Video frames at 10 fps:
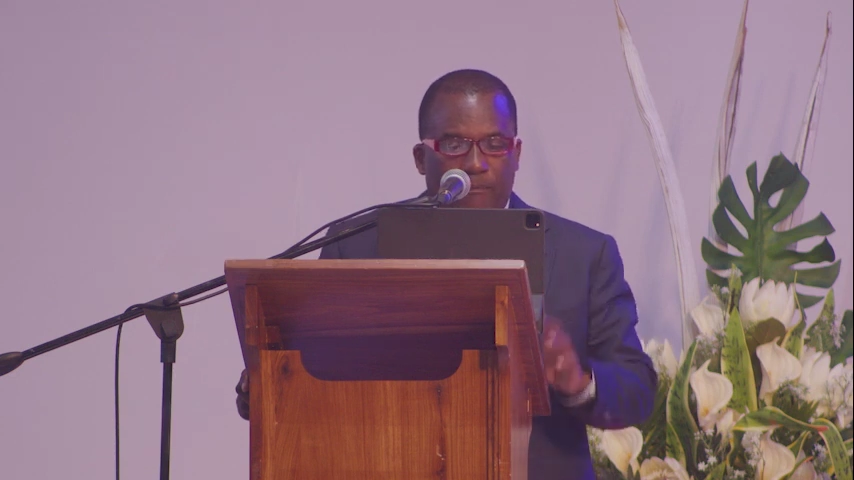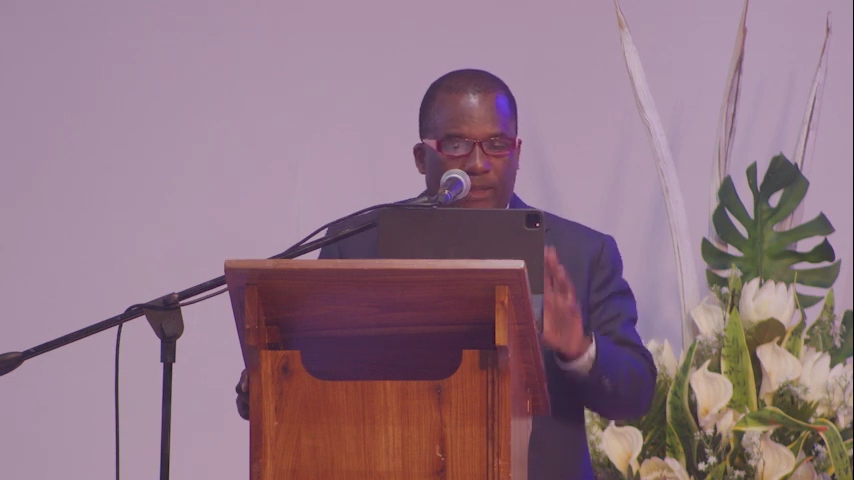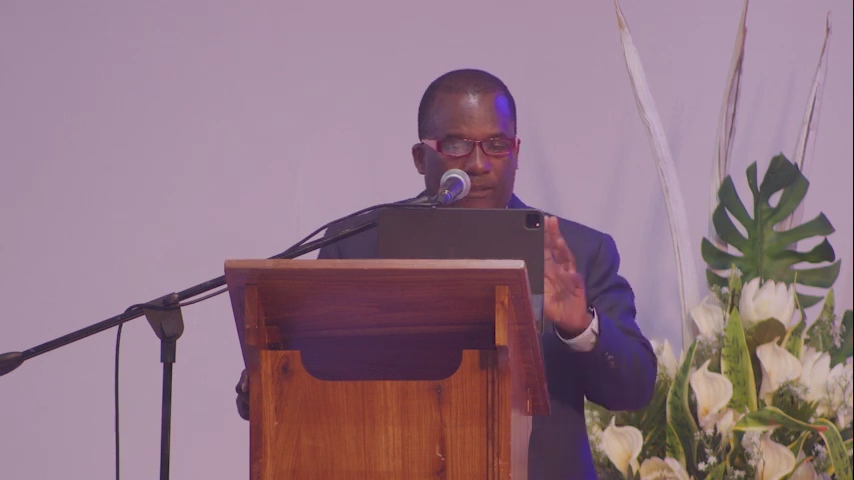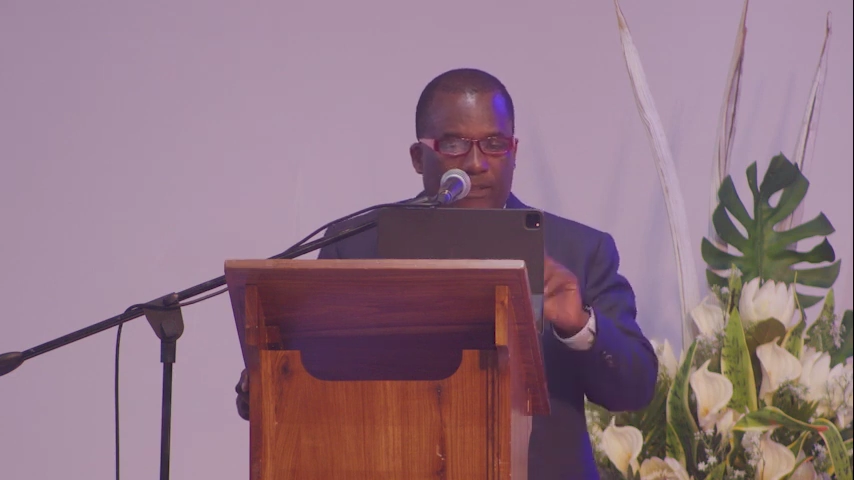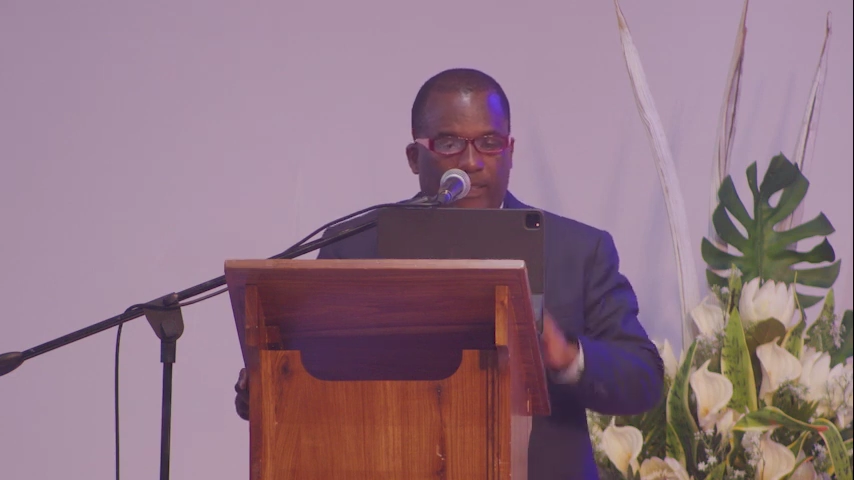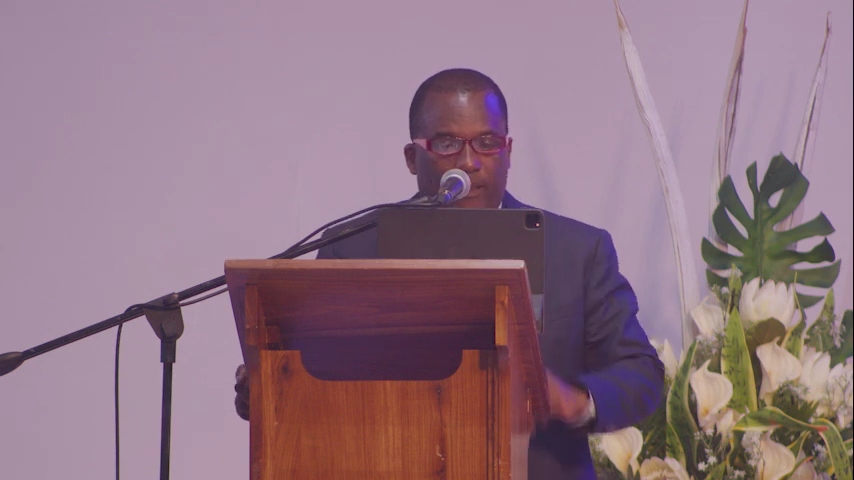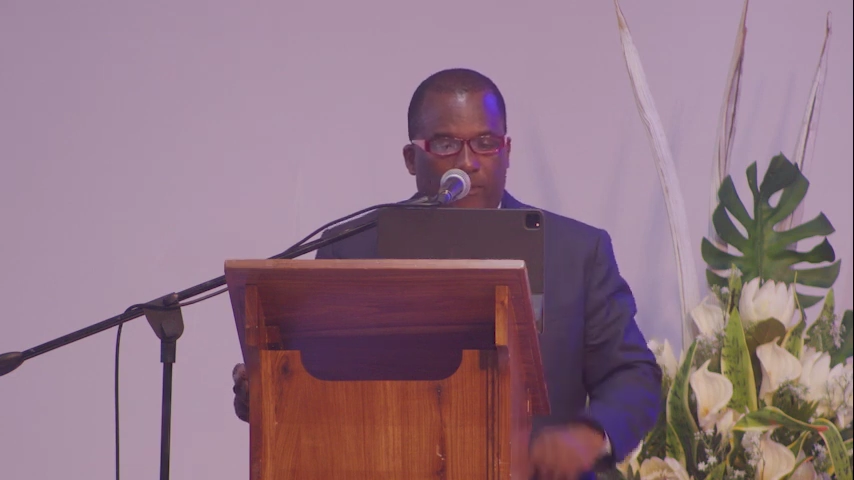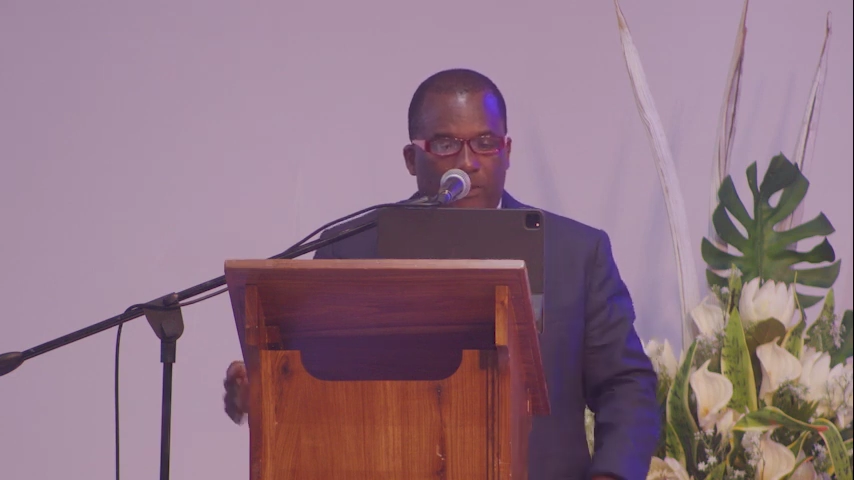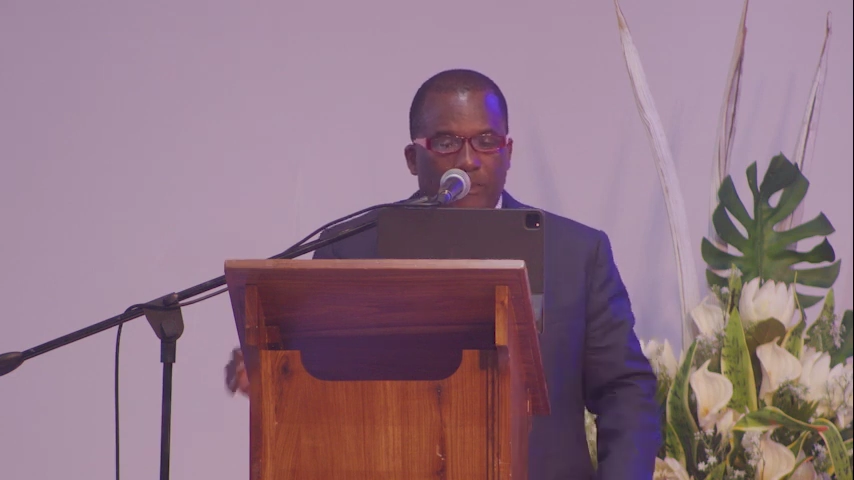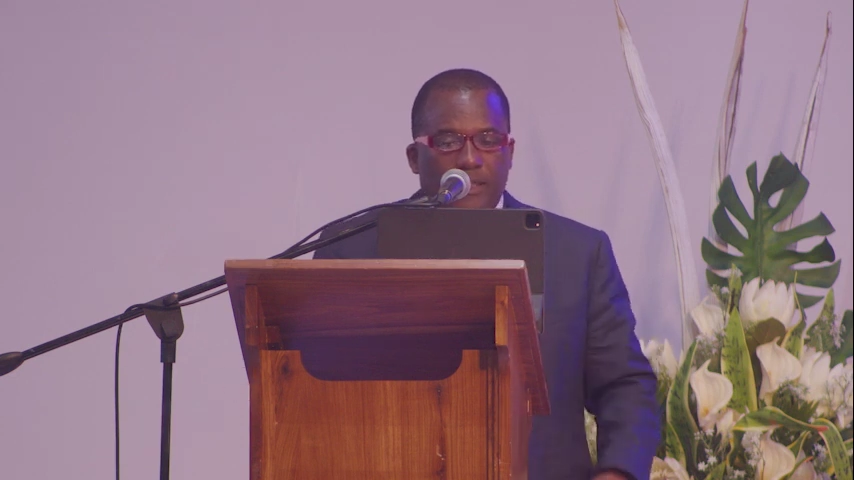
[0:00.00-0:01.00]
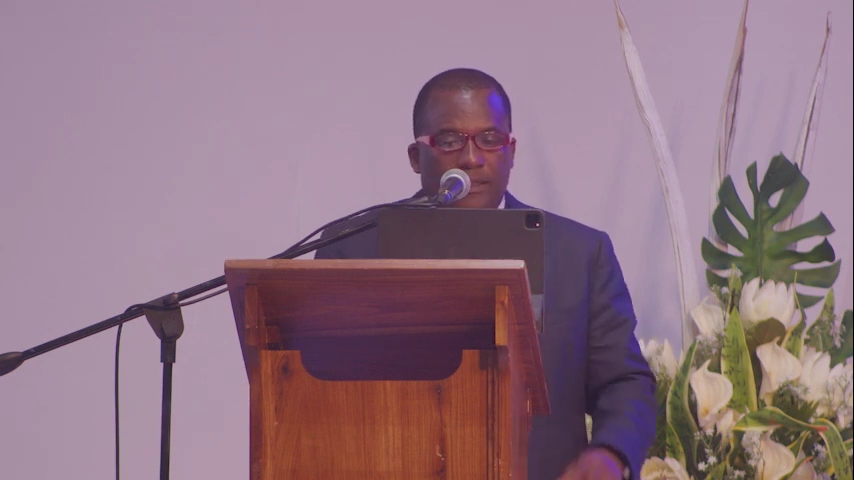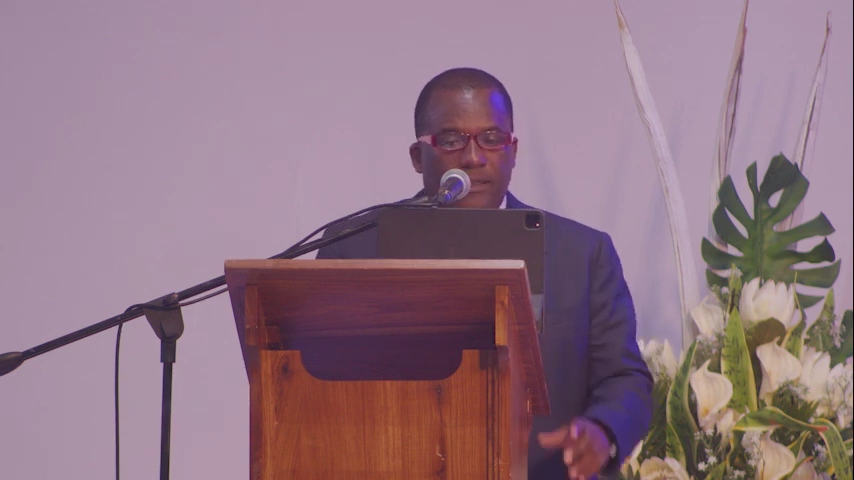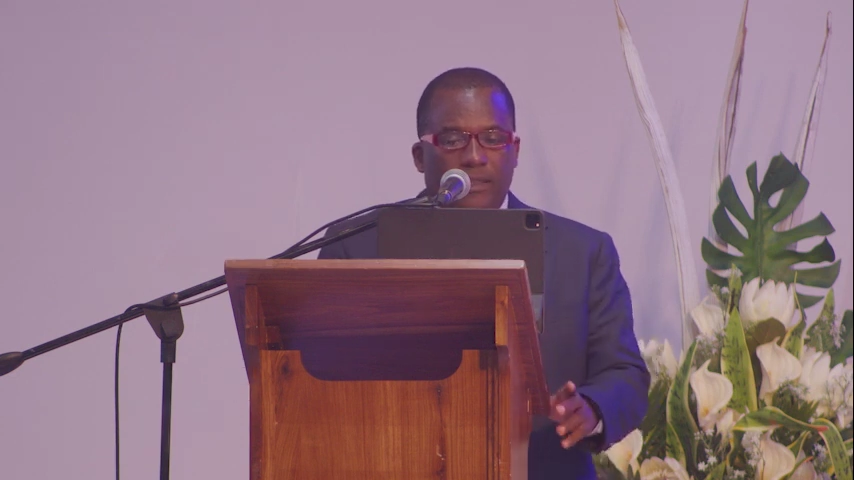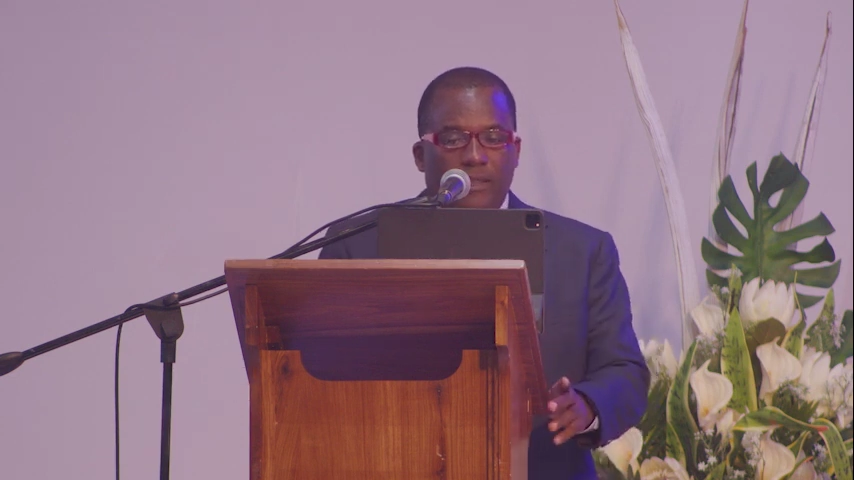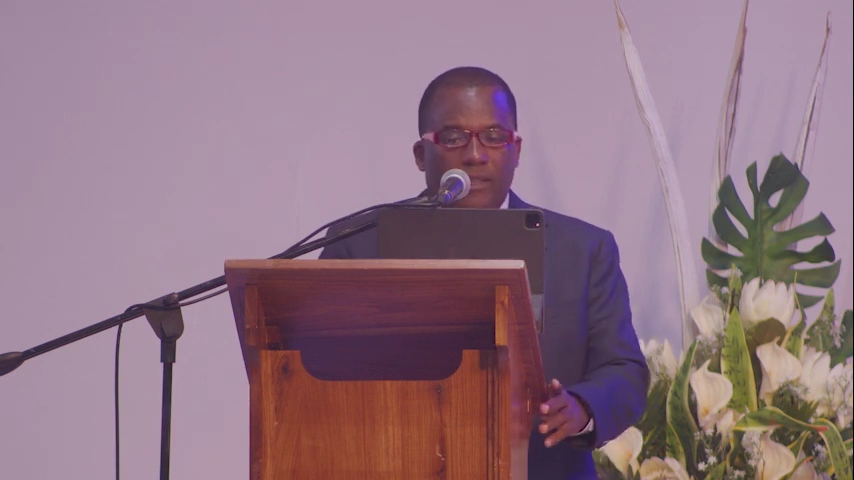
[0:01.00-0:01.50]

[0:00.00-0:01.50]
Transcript: but I will take a few minutes